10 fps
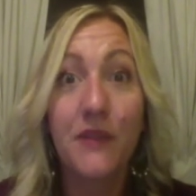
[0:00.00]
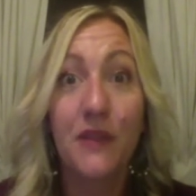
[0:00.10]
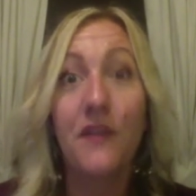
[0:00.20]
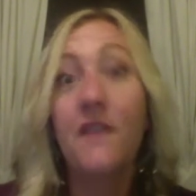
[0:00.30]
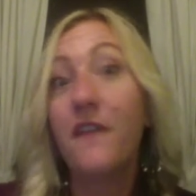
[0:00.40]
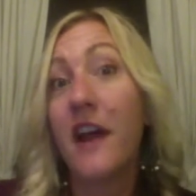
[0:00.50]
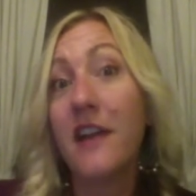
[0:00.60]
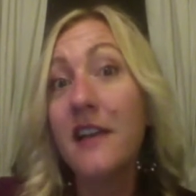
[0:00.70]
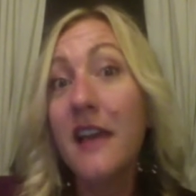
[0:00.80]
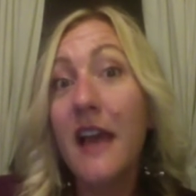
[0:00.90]
So if you
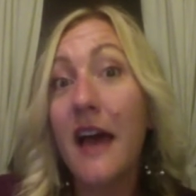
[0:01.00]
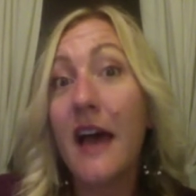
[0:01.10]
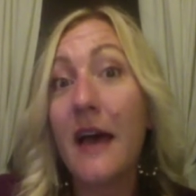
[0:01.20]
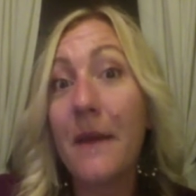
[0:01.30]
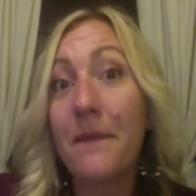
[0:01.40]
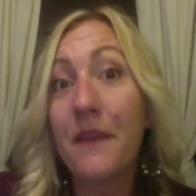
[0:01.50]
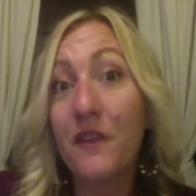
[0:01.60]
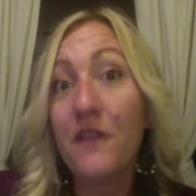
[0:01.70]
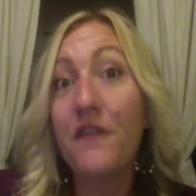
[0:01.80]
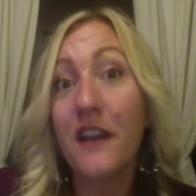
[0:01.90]
find
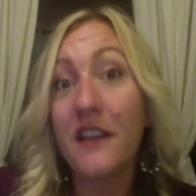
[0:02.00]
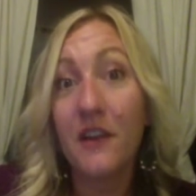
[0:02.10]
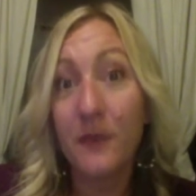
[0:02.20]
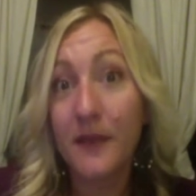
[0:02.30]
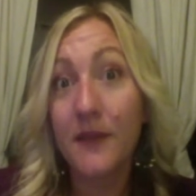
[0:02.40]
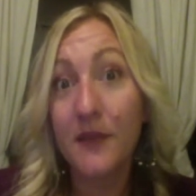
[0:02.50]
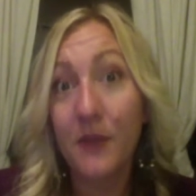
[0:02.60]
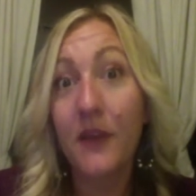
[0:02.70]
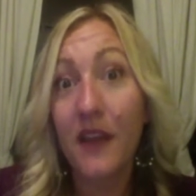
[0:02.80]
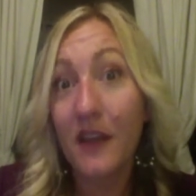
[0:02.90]
that your results are
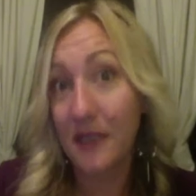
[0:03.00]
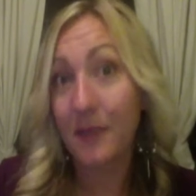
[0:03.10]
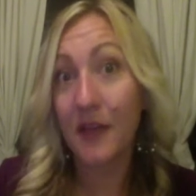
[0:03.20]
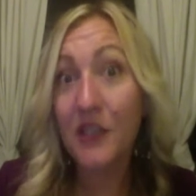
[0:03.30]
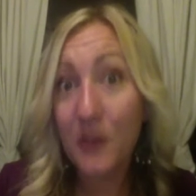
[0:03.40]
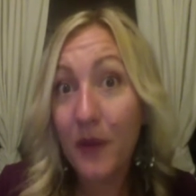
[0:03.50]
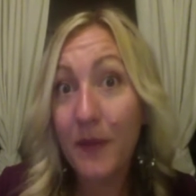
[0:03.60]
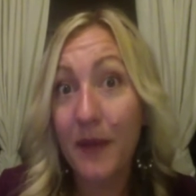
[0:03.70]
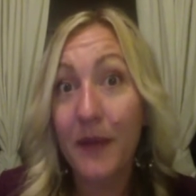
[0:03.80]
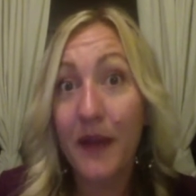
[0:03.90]
really awesome and you do want
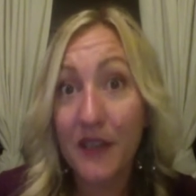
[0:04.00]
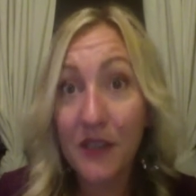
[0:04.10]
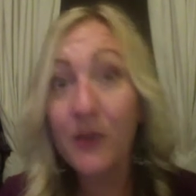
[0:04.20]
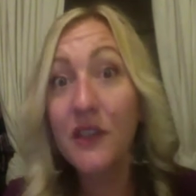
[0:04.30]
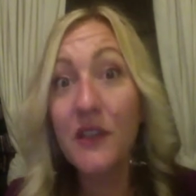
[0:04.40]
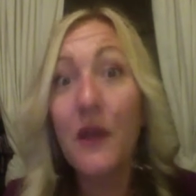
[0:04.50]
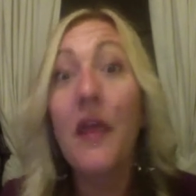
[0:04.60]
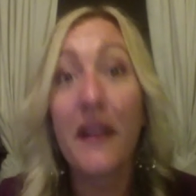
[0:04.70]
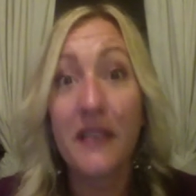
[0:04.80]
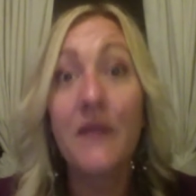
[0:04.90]
to become a customer, just know
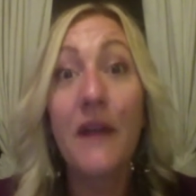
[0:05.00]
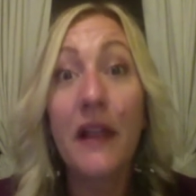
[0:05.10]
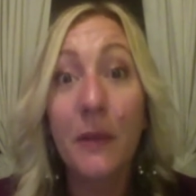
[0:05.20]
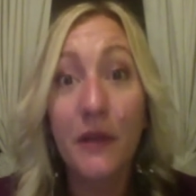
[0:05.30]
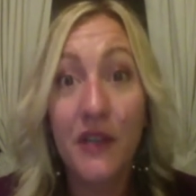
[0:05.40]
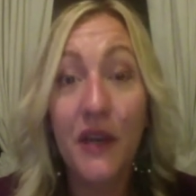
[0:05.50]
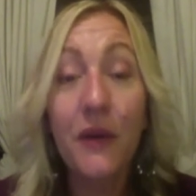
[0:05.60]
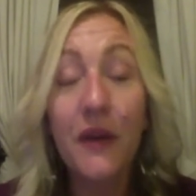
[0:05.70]
that that's available to you.